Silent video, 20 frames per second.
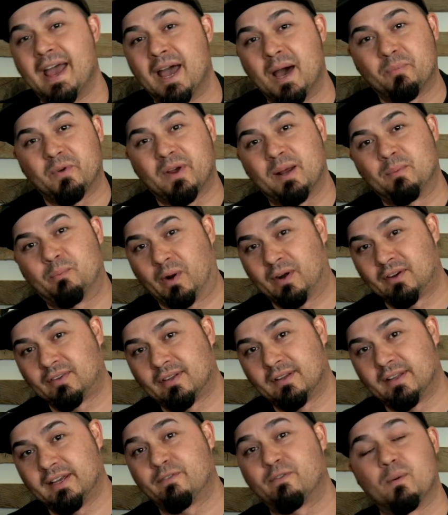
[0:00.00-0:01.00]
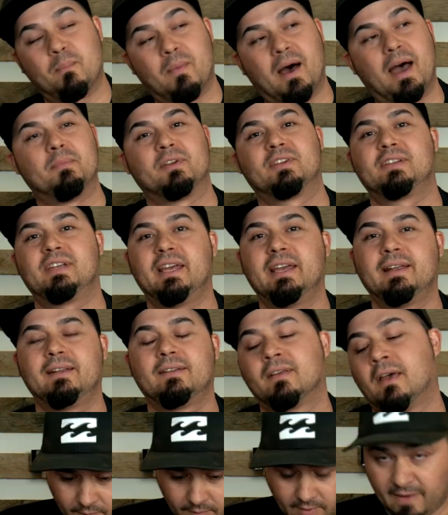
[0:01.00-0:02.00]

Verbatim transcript: upgrade personally for my machines.